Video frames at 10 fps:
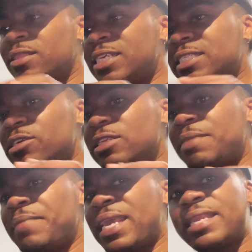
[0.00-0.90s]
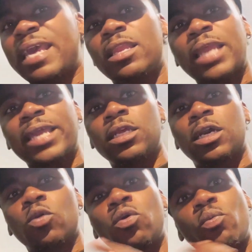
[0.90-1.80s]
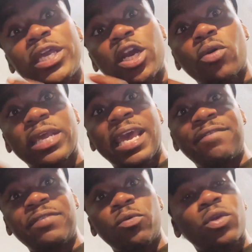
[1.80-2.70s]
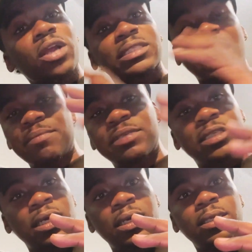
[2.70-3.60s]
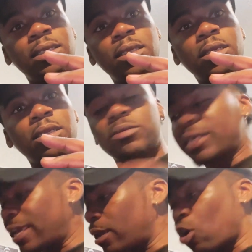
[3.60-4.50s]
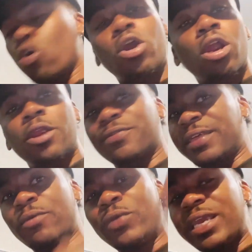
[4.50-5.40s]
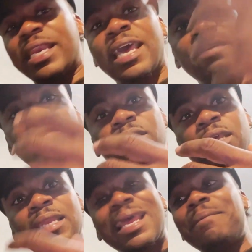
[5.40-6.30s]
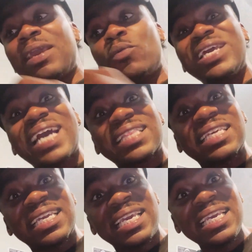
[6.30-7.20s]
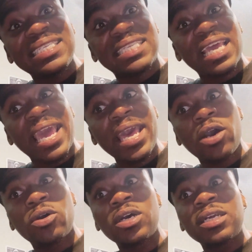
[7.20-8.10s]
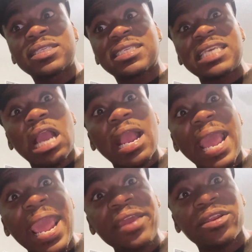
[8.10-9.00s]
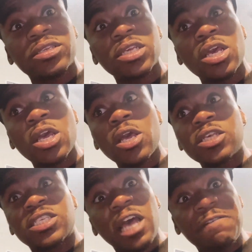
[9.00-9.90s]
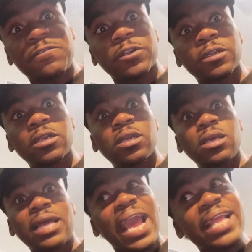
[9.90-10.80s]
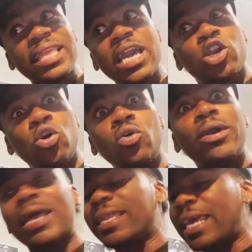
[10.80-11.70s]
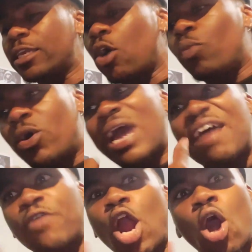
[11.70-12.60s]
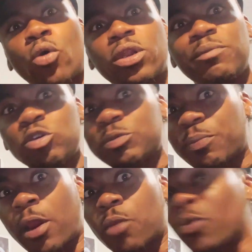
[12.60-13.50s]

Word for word: This literally mean that, like, look, when we go to heaven, when our time is done, you know what I'm saying, on earth and we in heaven, that mean we got the keys to hell to see our haters suffer. Like, ain't that cool? Like, like, yo, we're going to have our own amusement park.